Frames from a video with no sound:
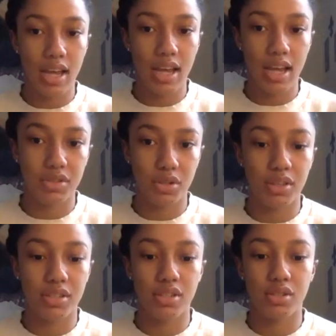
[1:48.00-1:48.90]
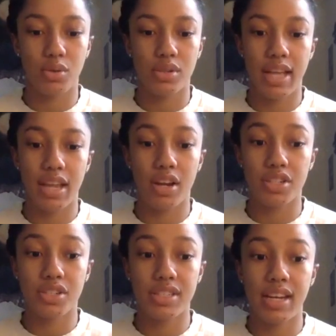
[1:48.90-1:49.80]
gives you a list of schools that you're
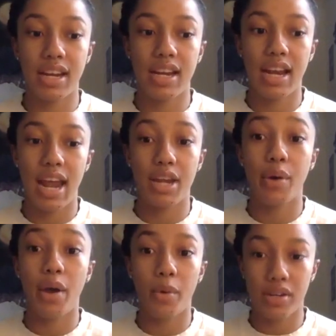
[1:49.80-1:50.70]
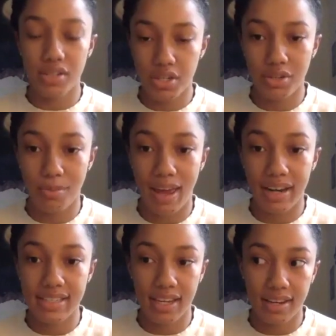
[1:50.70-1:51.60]
interested in, and I knew I wanted to do
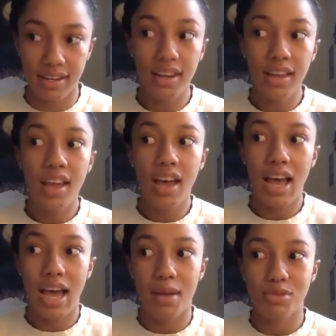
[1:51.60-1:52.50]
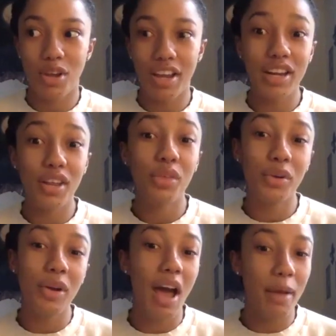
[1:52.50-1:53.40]
medicine. So I kind of
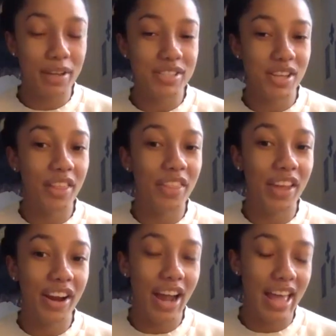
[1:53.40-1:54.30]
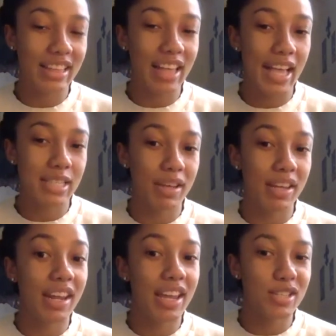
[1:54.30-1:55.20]
threw Hopkins on there at the last
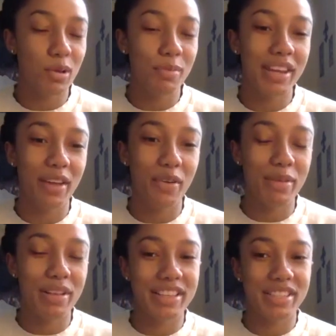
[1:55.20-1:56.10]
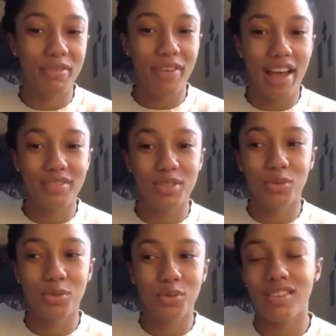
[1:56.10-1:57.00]
minute. He told me to give him a list of 5
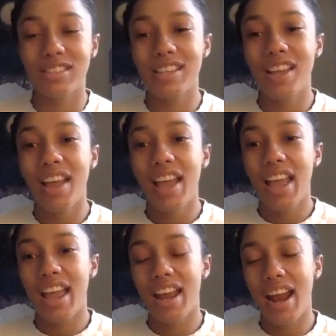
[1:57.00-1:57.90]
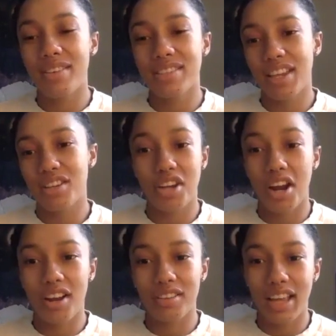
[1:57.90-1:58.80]
schools, and I was like,
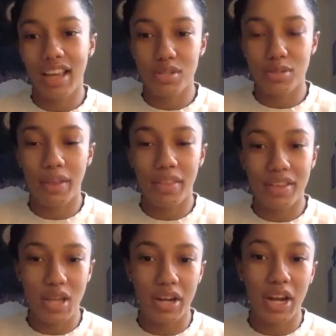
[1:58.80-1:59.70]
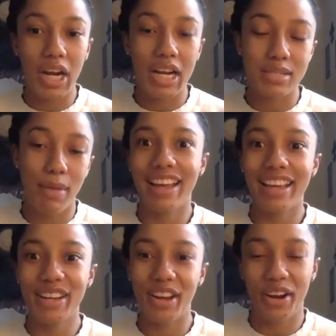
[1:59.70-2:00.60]
sure, like I'll just put this on here, because
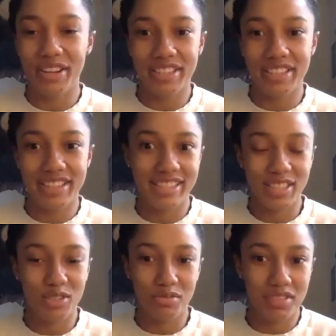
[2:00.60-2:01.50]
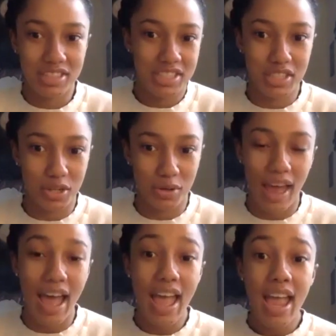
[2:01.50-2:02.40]
it couldn't hurt to just do that.